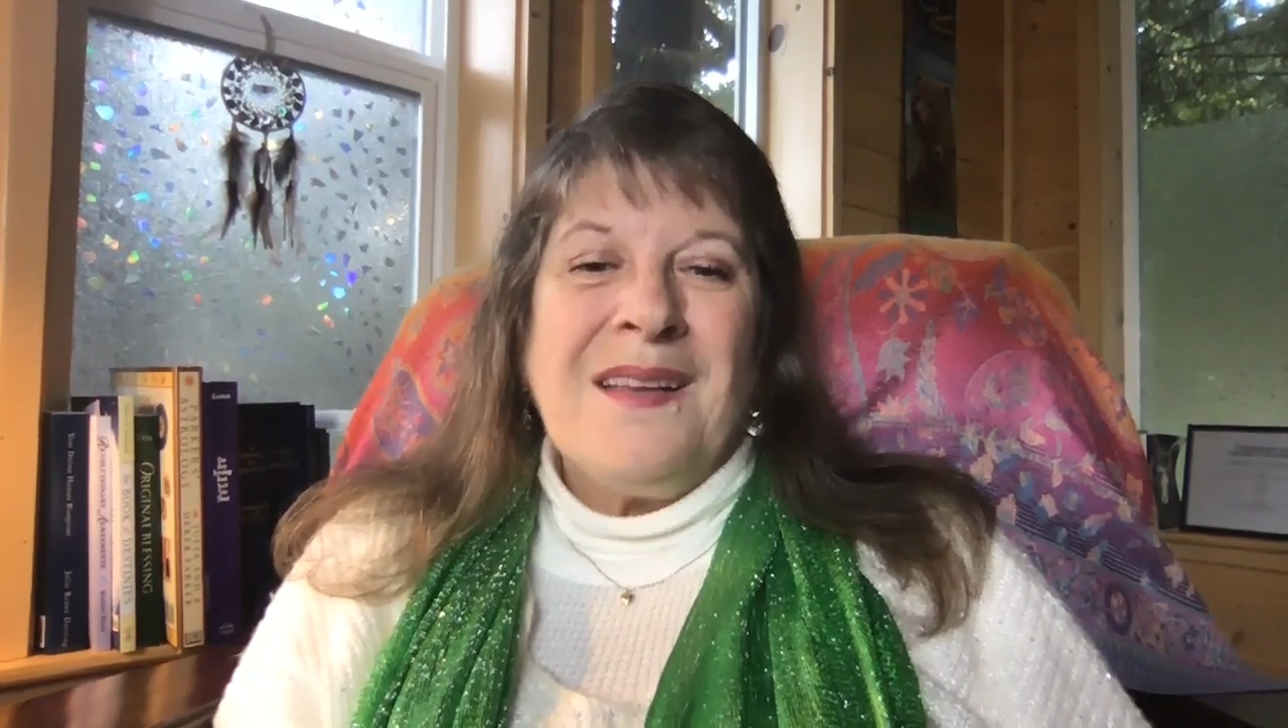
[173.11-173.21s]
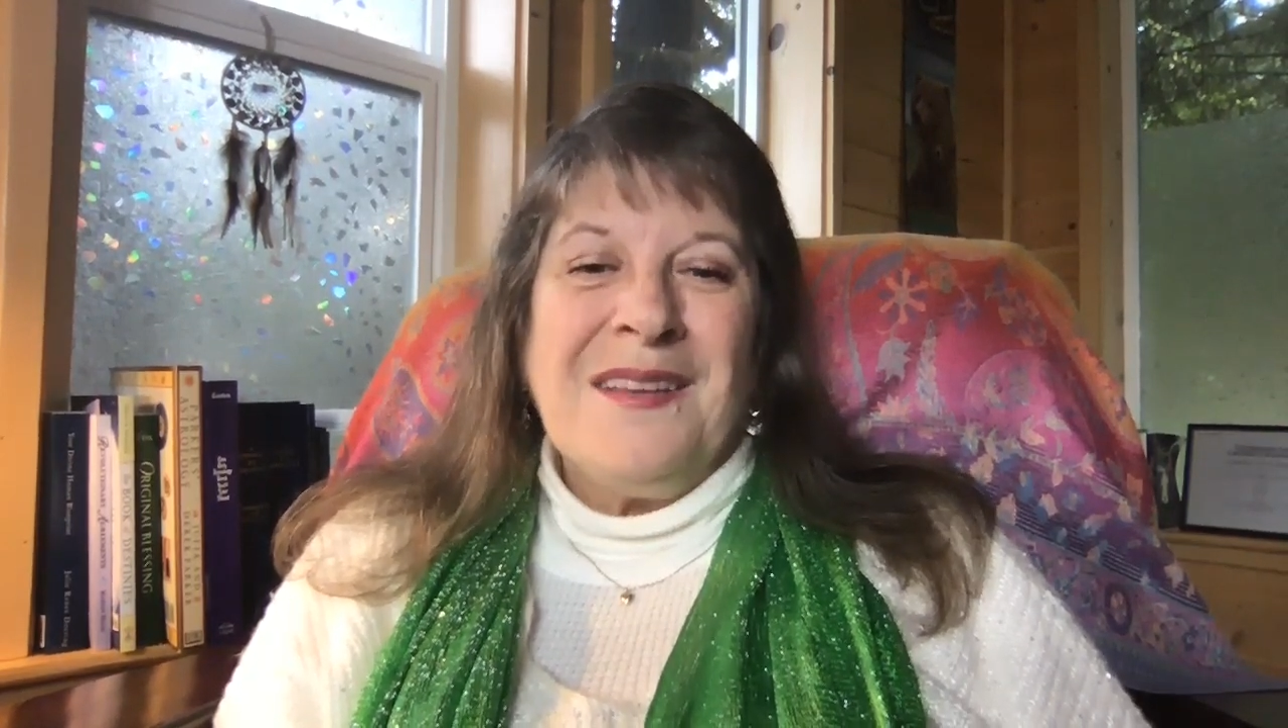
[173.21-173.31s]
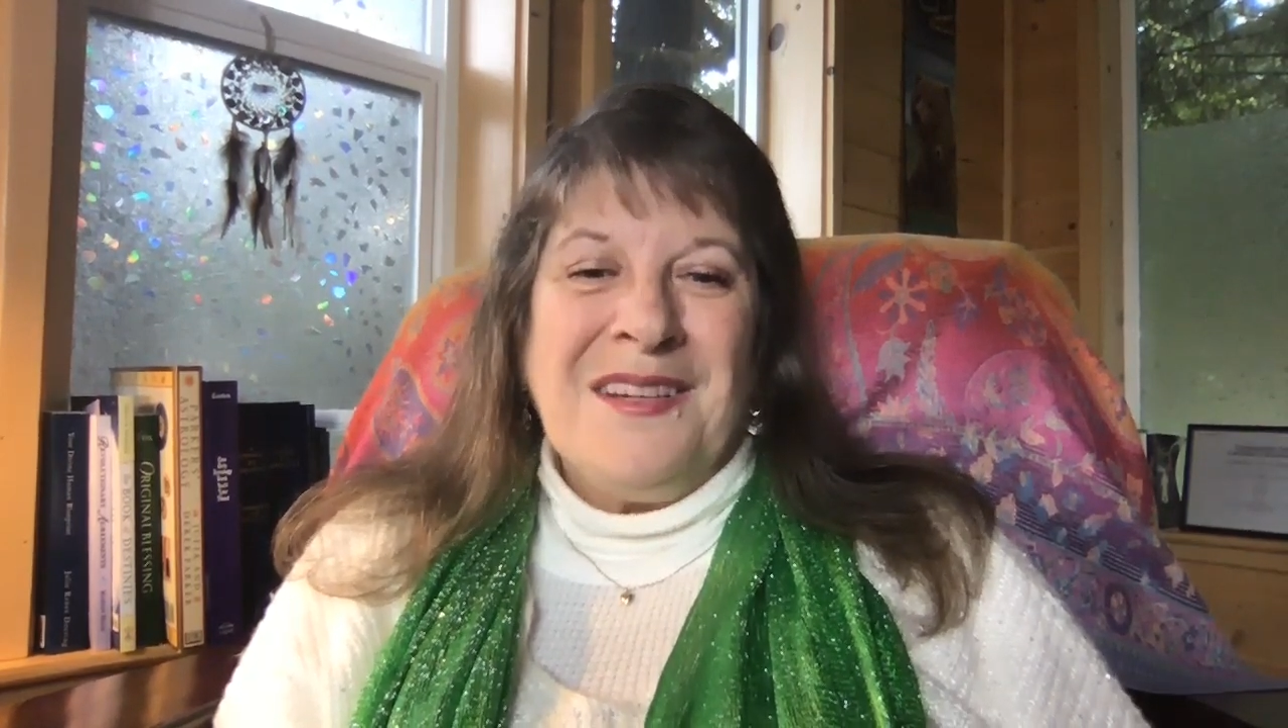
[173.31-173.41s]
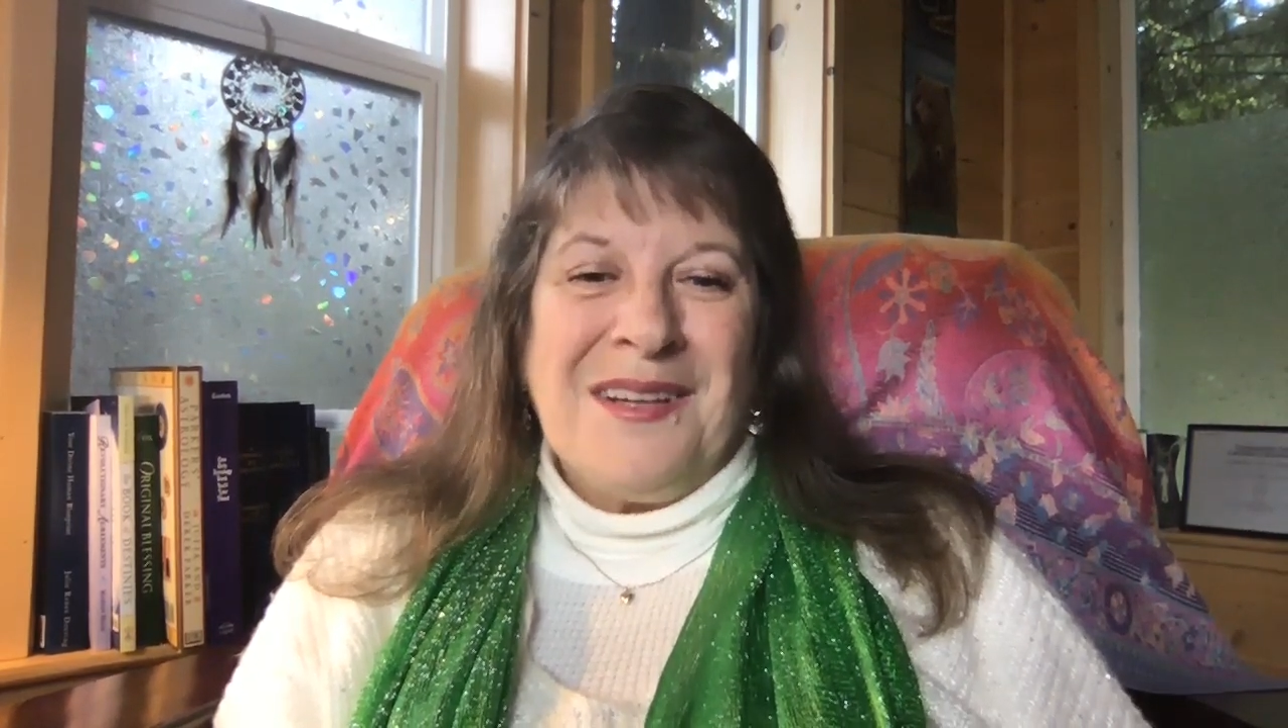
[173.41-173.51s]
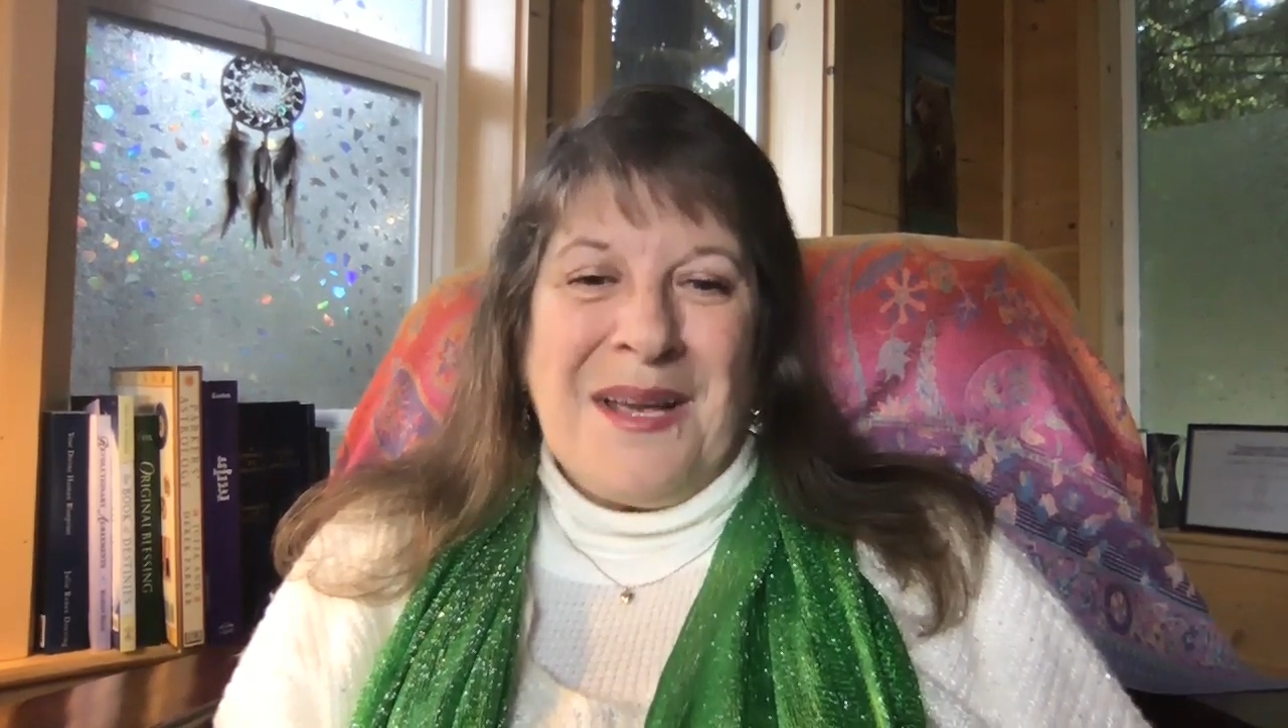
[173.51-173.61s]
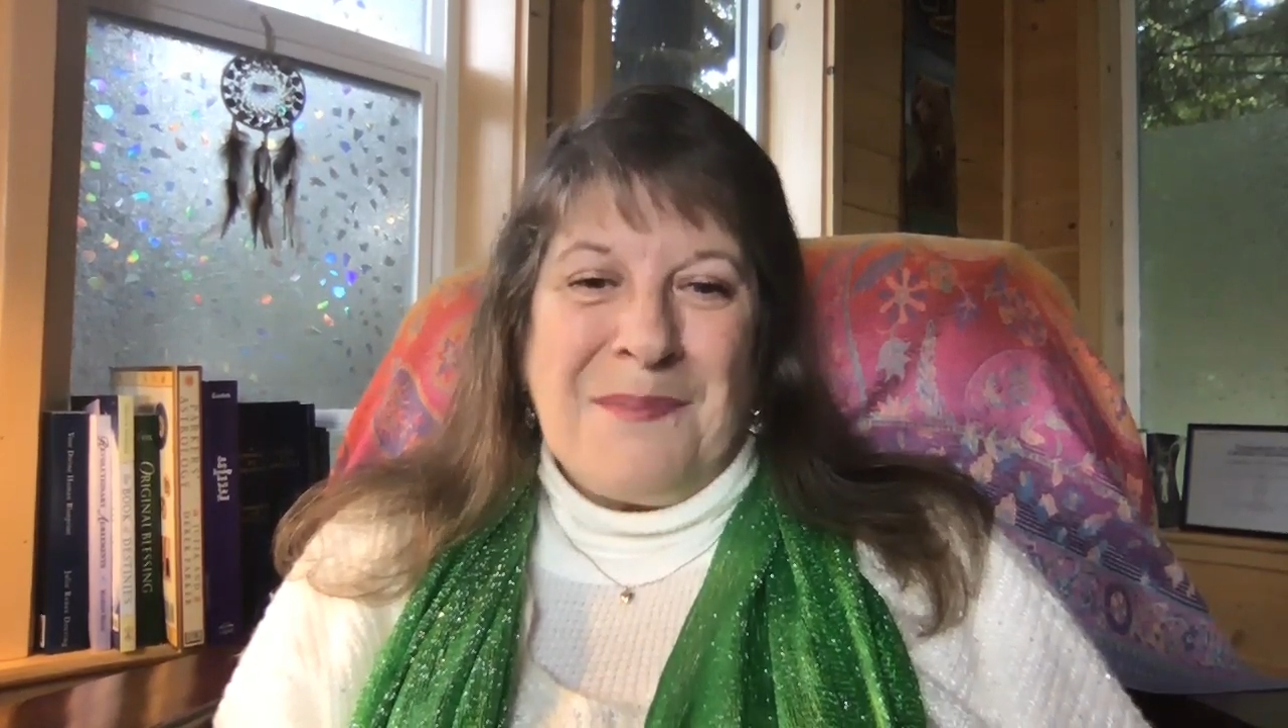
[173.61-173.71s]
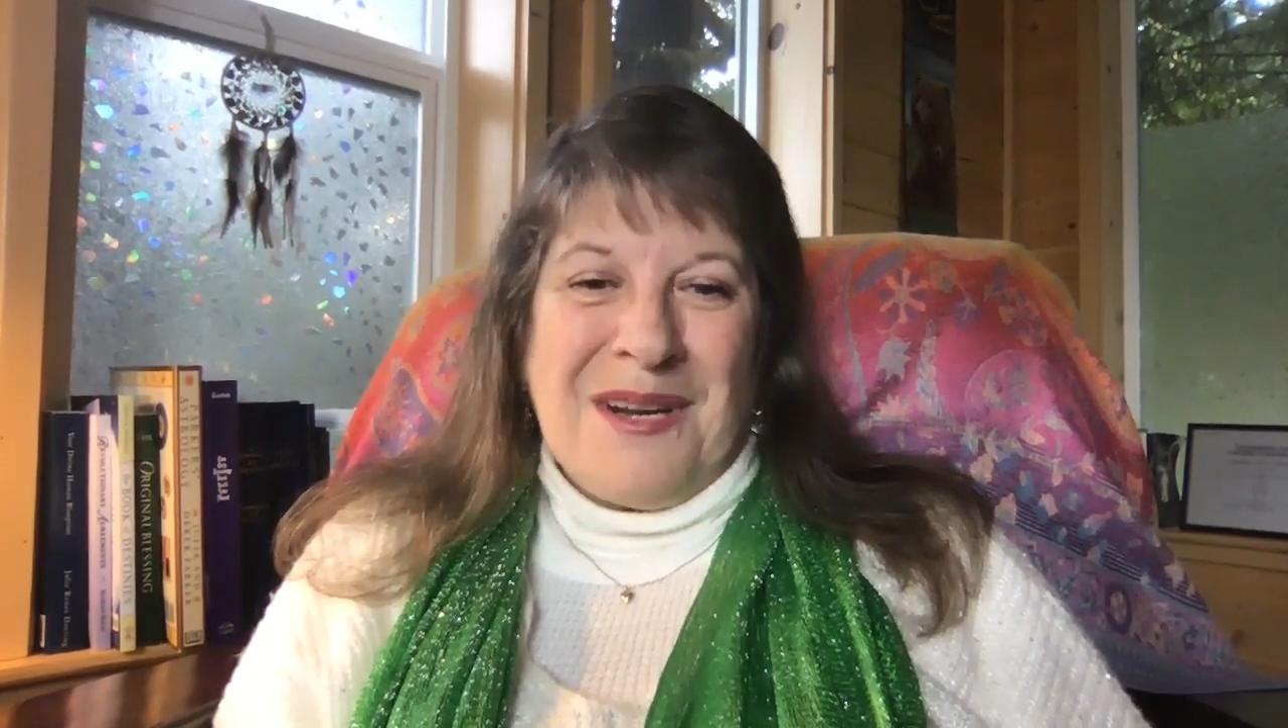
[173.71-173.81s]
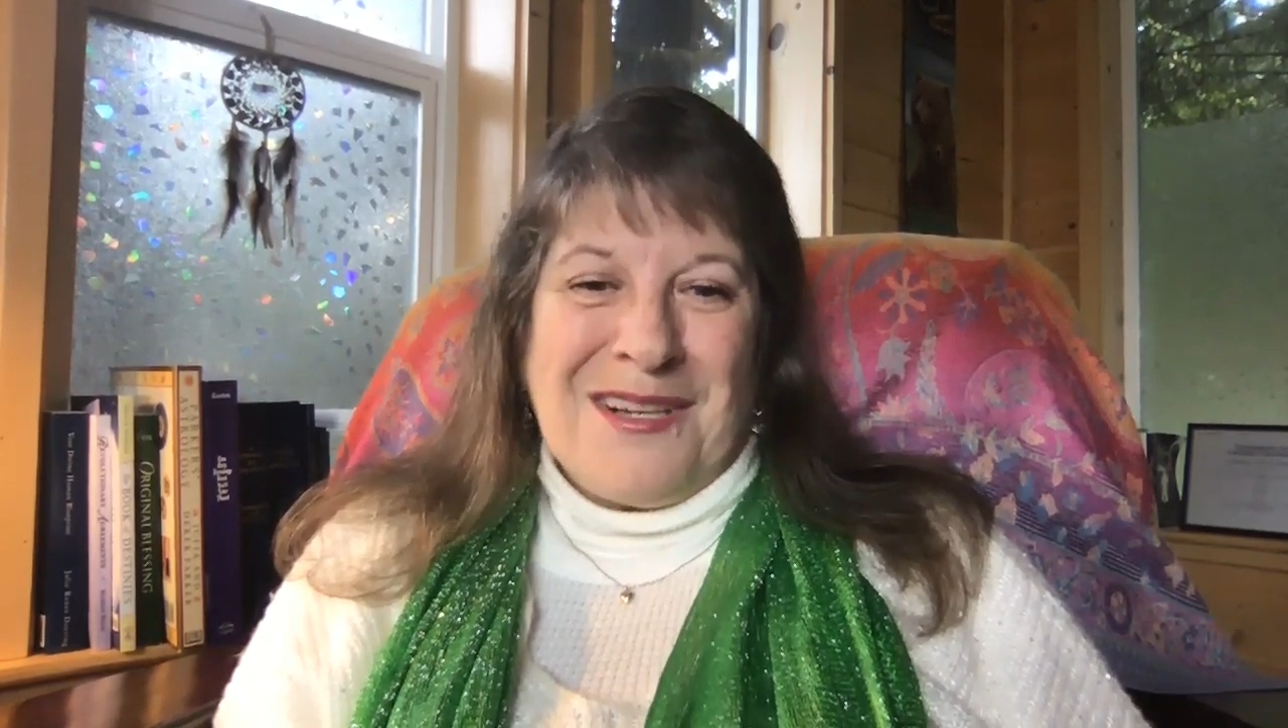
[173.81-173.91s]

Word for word: lynda lamp